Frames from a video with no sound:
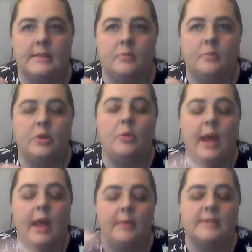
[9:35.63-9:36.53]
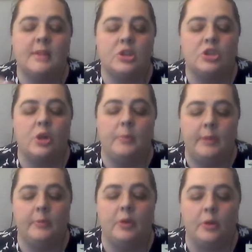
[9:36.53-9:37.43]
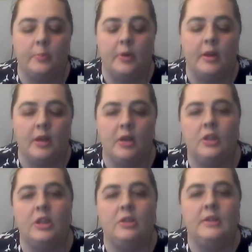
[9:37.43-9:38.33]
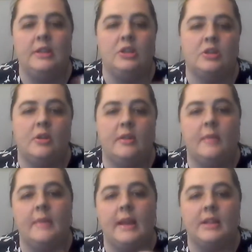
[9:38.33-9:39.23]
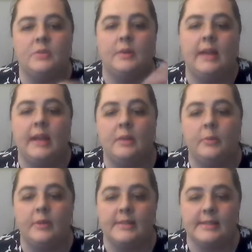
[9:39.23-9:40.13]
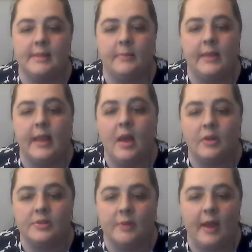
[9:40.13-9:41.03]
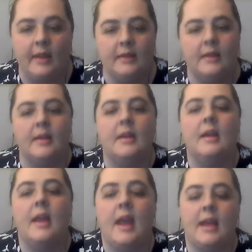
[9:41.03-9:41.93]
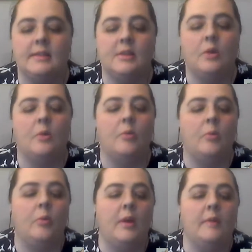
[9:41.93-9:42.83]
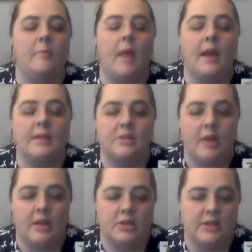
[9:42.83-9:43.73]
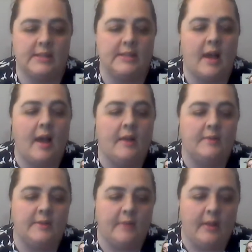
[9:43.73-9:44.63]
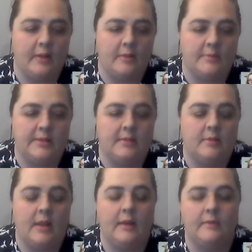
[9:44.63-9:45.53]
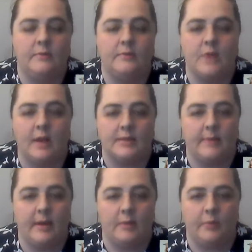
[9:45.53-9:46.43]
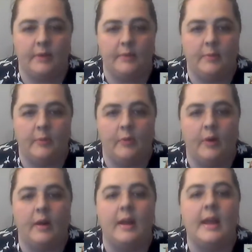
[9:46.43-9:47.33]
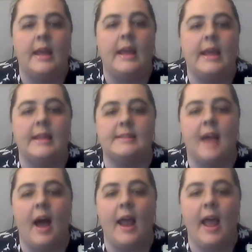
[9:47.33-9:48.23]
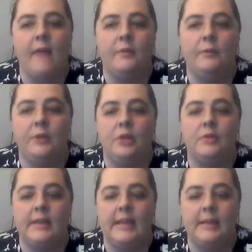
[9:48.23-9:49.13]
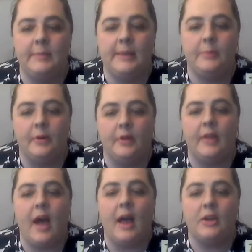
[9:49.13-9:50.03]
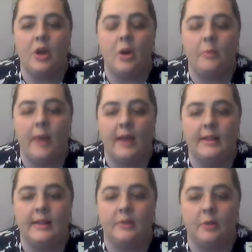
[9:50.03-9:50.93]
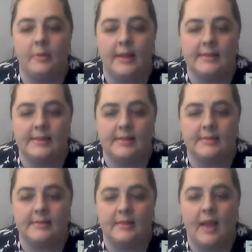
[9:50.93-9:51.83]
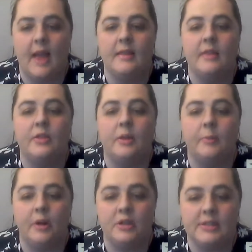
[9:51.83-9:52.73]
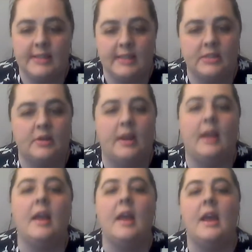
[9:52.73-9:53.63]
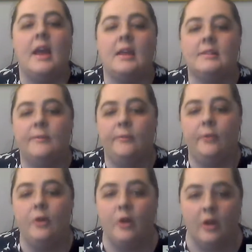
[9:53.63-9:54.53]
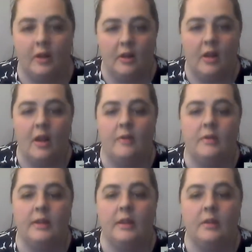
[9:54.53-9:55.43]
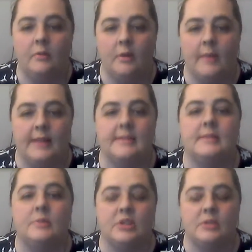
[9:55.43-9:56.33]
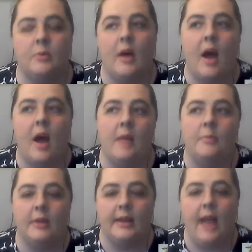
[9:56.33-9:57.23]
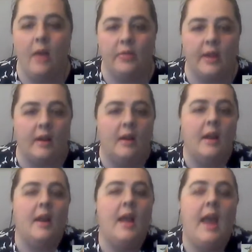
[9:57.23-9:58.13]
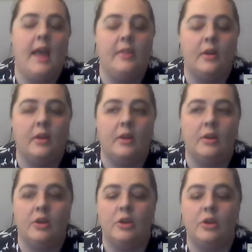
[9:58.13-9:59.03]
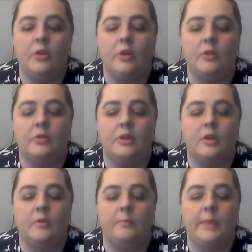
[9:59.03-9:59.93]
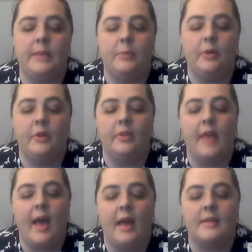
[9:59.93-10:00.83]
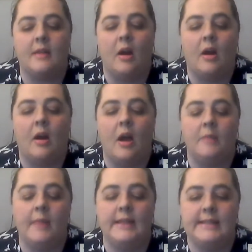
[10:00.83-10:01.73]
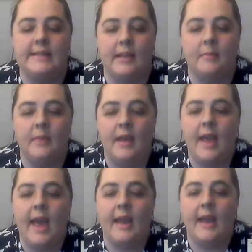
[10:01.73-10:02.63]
you want Amazon to show people your book, then you need to show them that it's relatable to something else, right? And so one of my strategies that I've developed, and I've talked about it briefly before, is I have a few key people that I know buy clean romances and that their purchase history is full of clean romances, which is what I'm putting out there. And they're people that are on my team, and